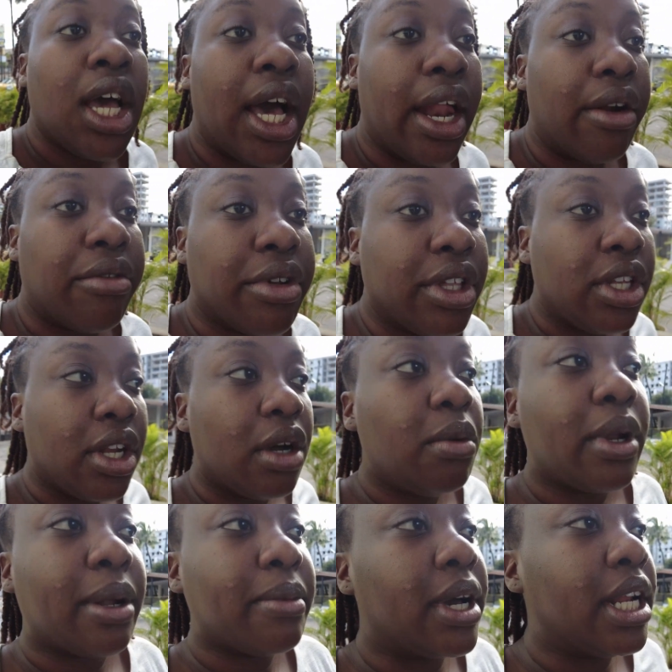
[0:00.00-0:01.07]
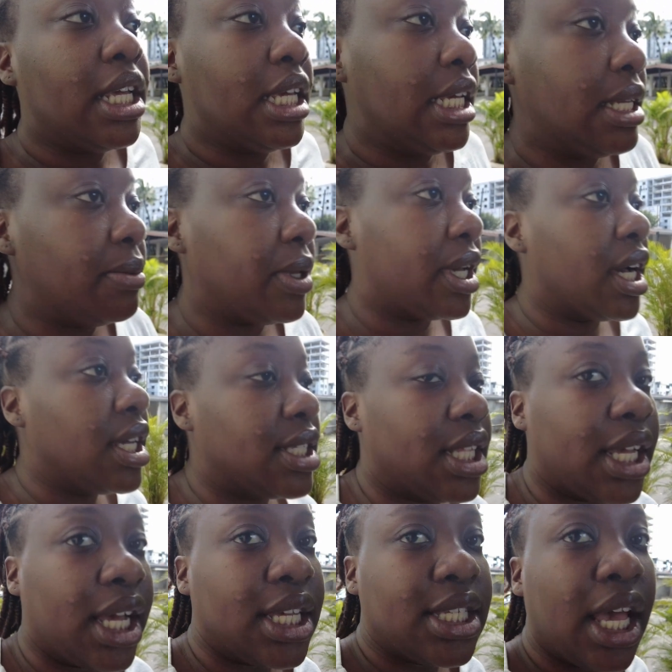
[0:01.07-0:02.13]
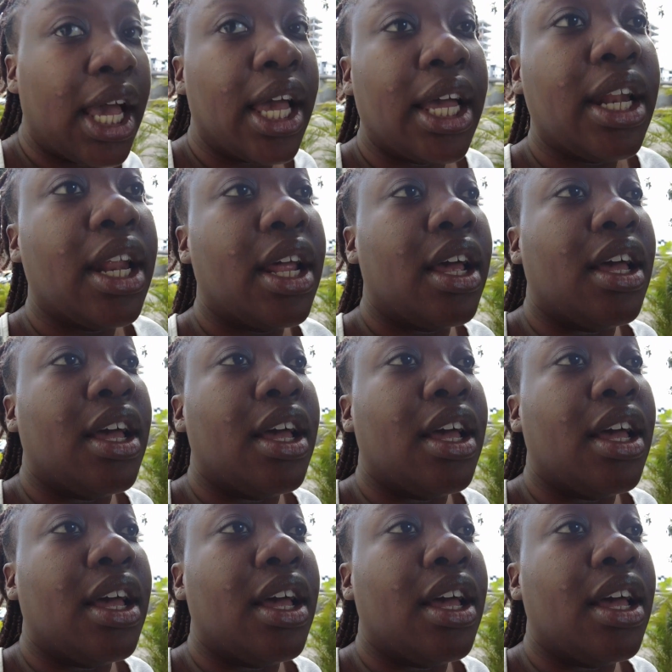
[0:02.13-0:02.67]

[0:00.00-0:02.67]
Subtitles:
I don't really know what I'm gonna eat because, like I said,